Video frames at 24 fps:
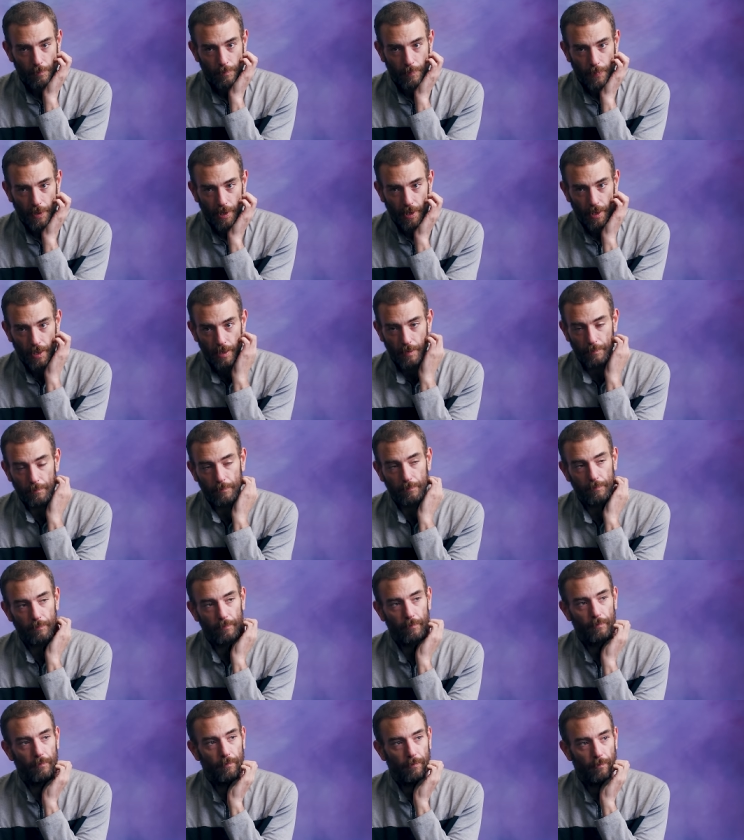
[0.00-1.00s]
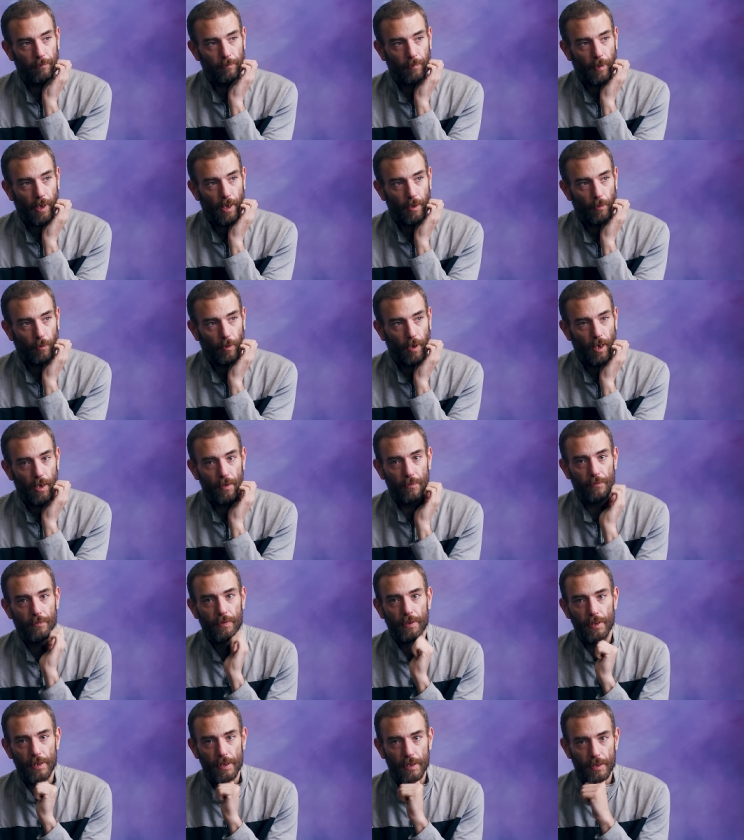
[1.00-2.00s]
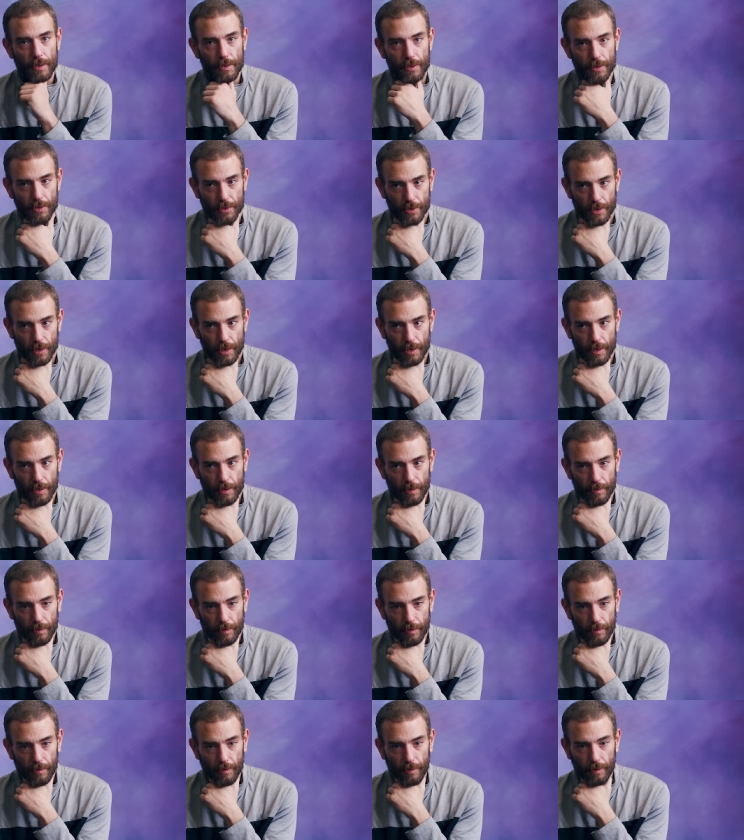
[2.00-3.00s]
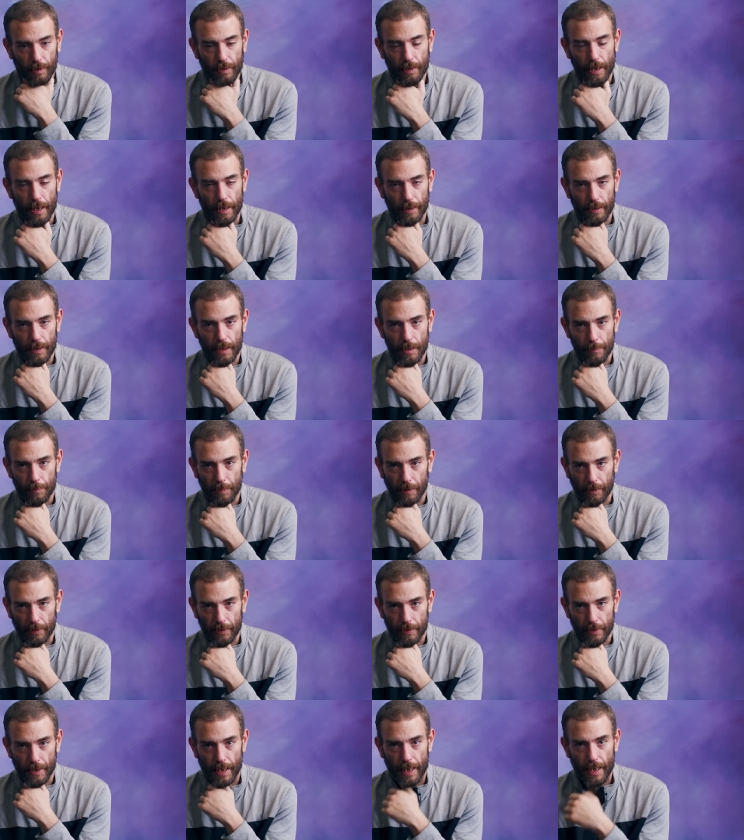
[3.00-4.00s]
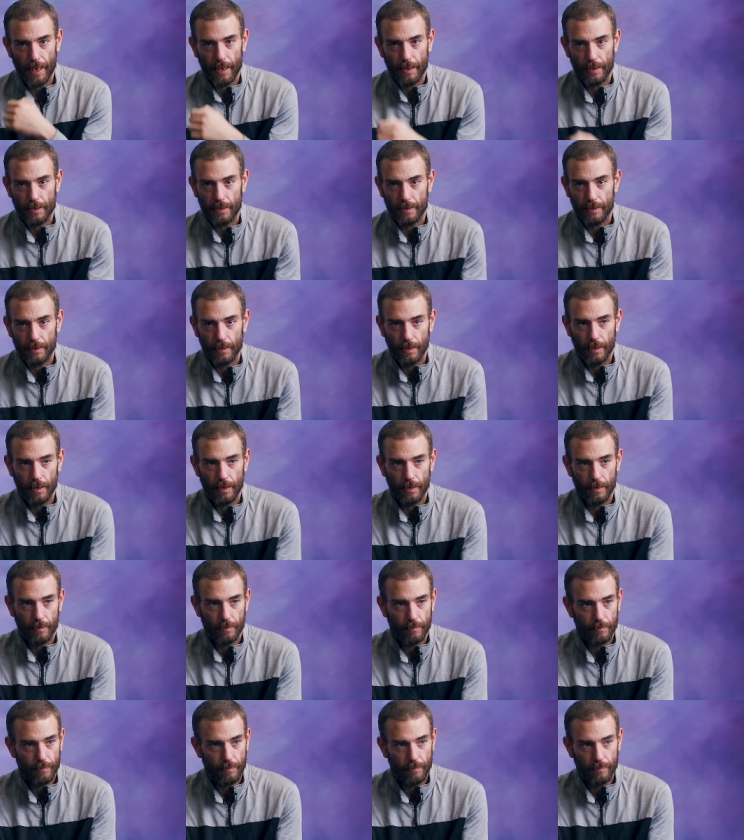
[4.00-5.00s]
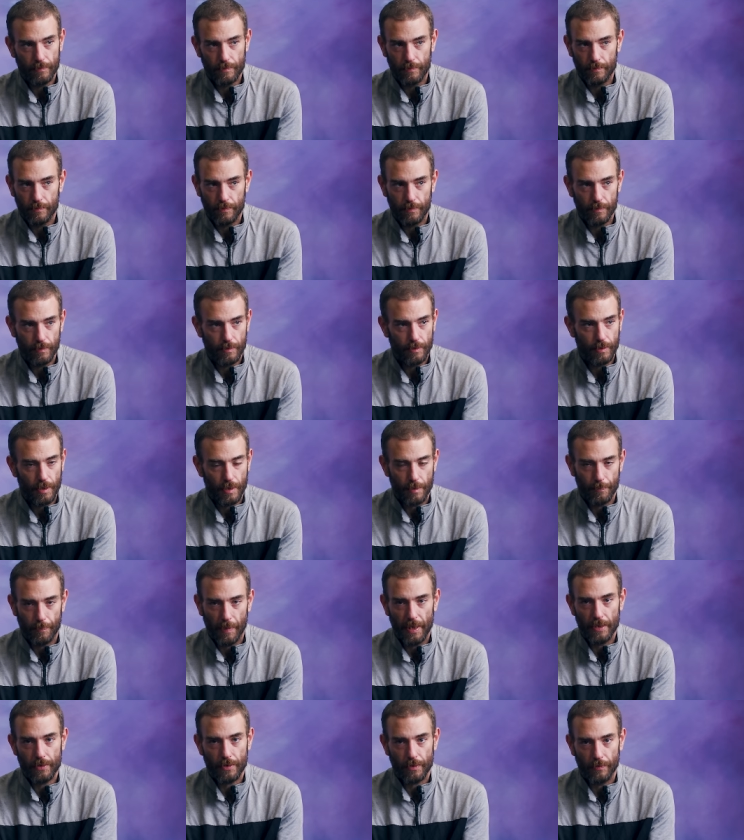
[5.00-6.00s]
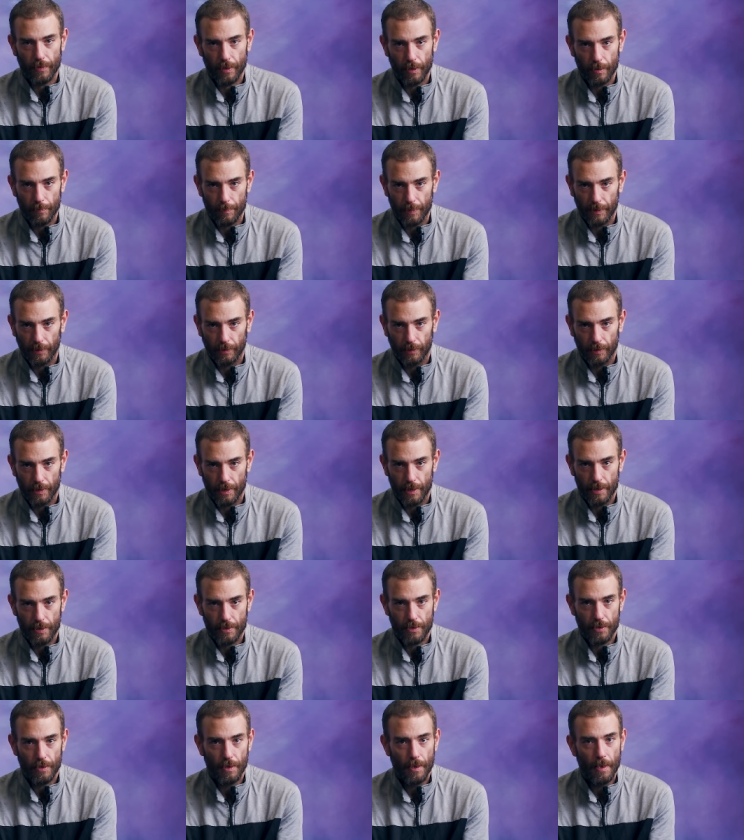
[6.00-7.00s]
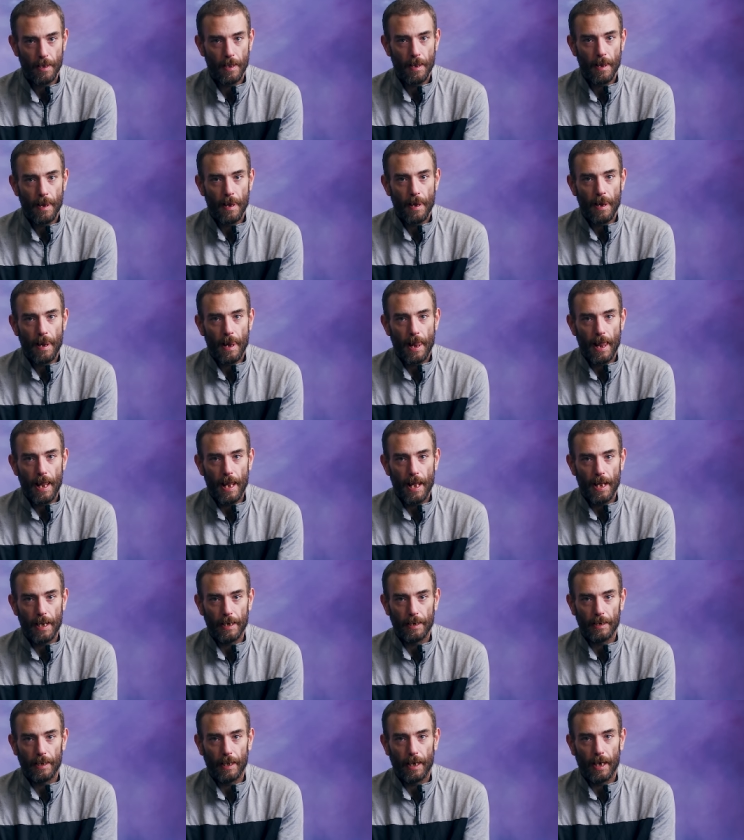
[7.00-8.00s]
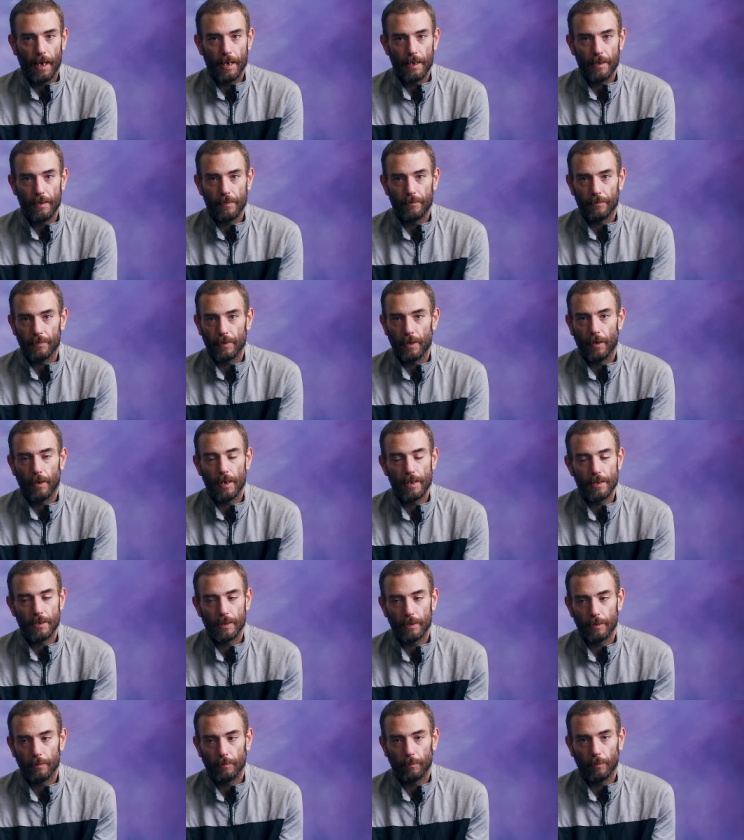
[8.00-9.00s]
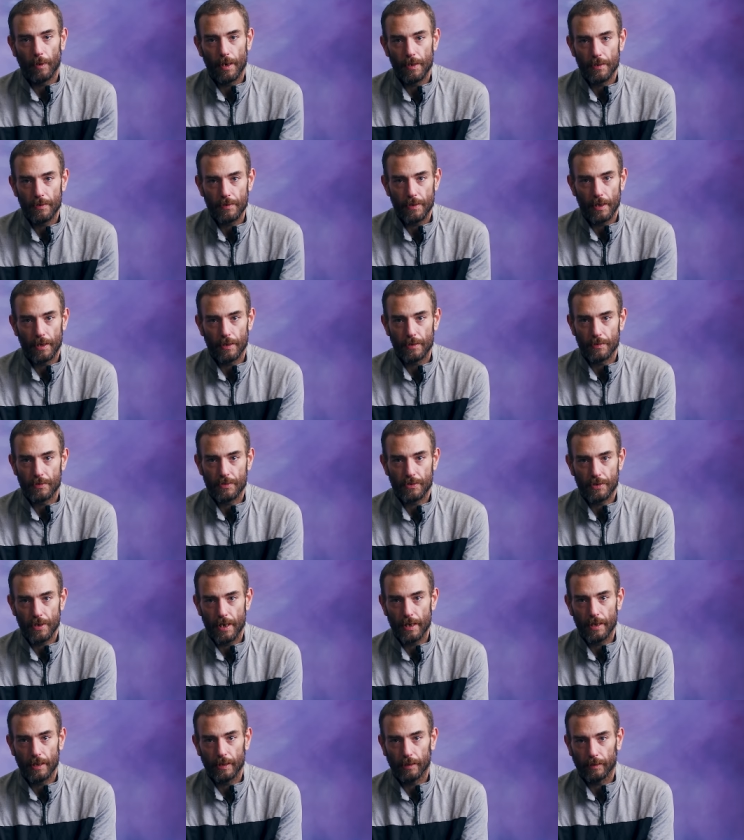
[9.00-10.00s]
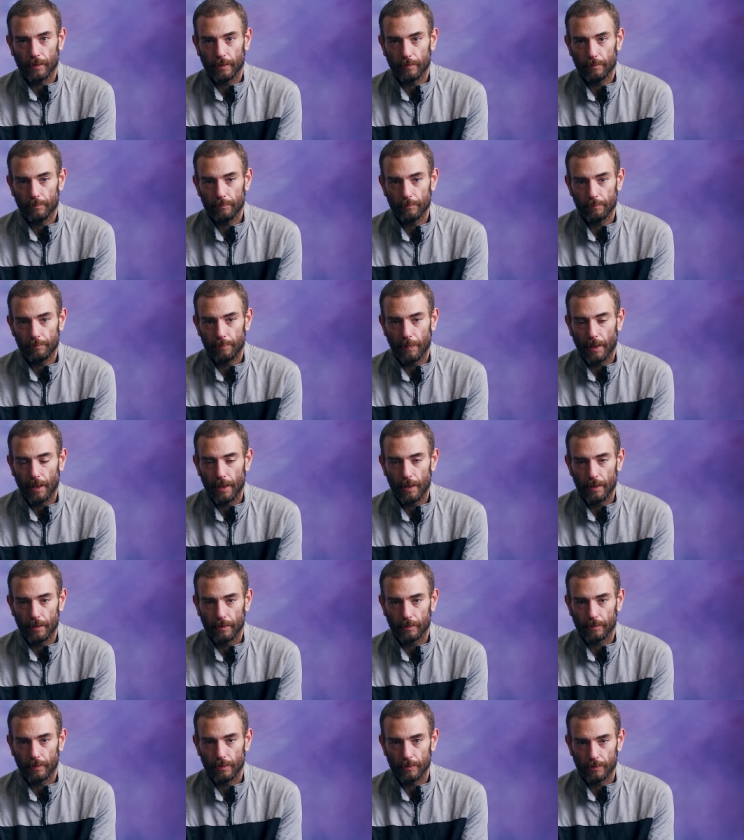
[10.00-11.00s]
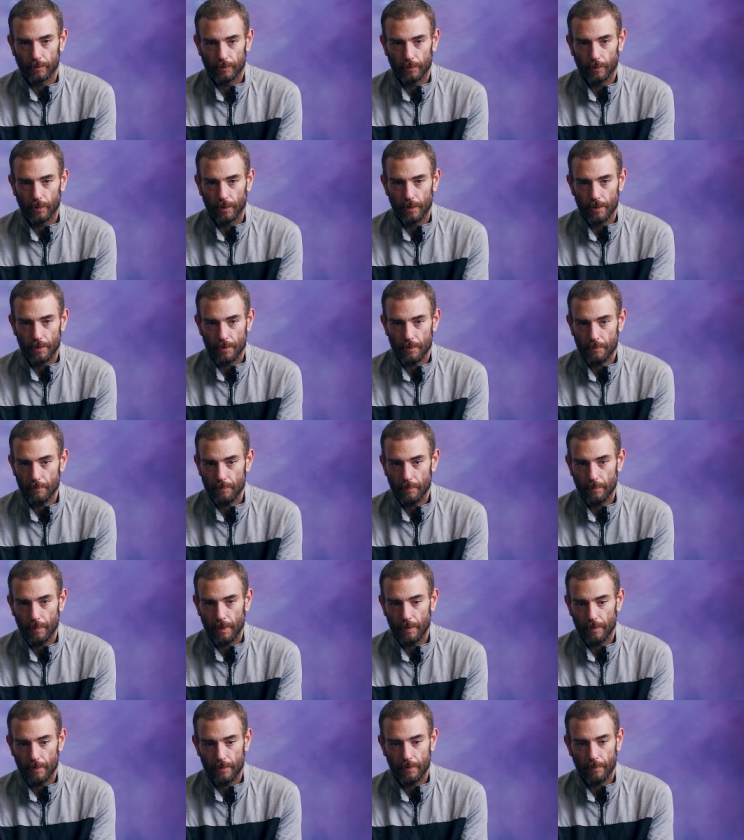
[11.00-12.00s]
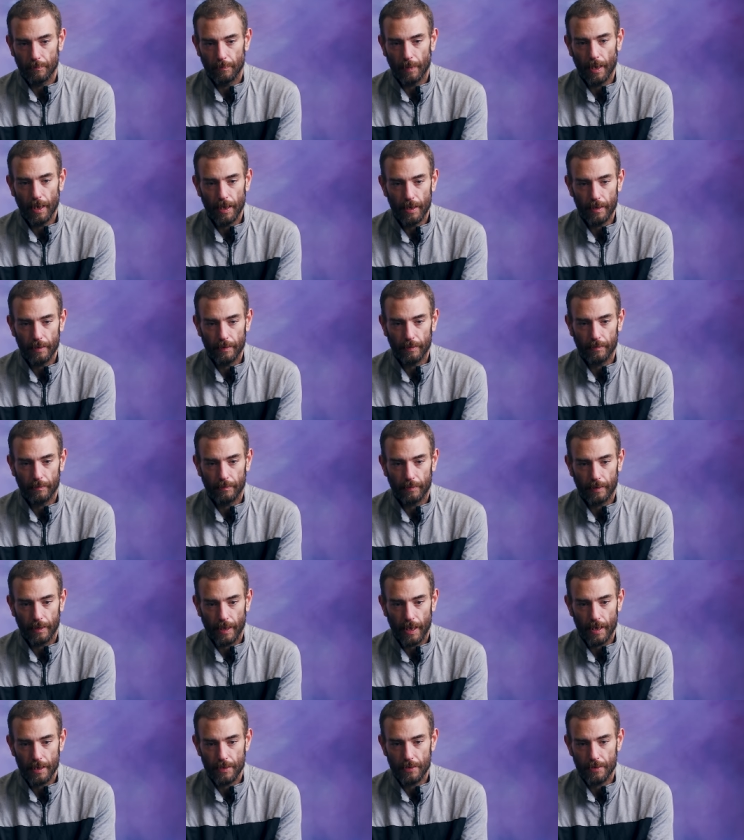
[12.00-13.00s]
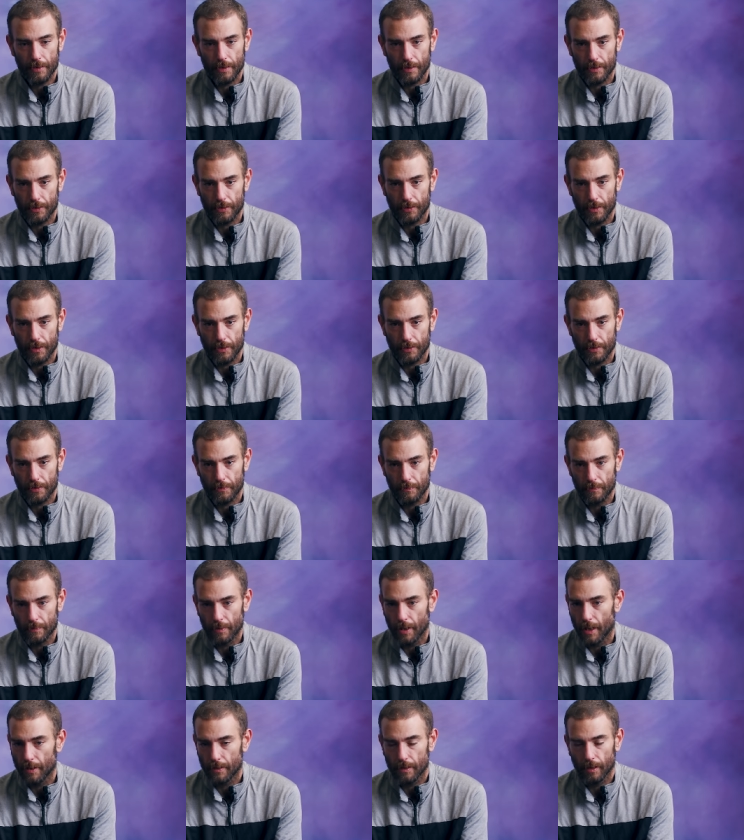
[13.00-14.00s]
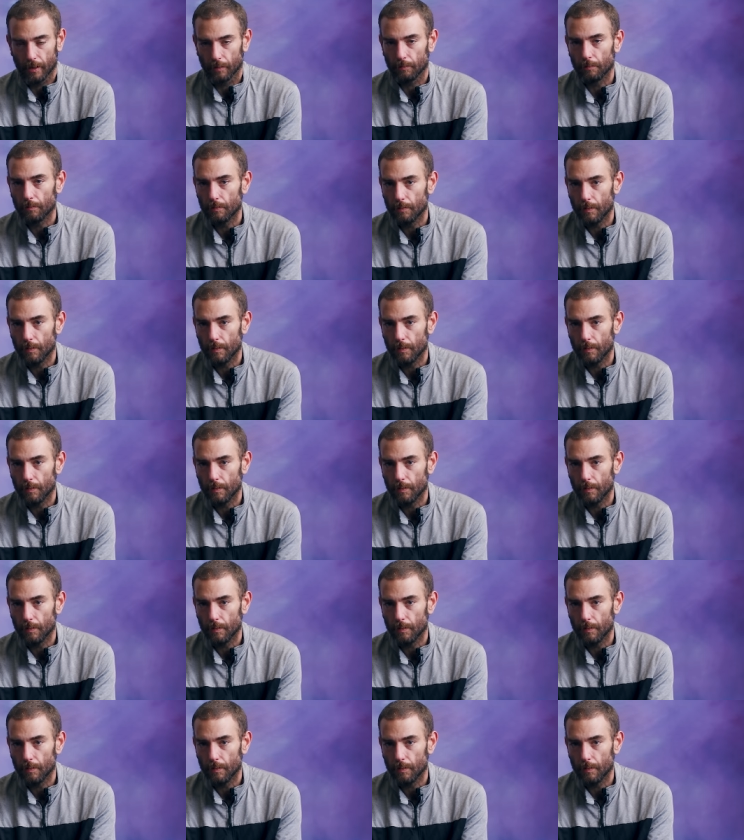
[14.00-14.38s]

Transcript: but my wife is uh, gatekeeping that to, to the best of her abilities. And I have no idea what they're saying behind closed doors. To my guess, it's just nothing.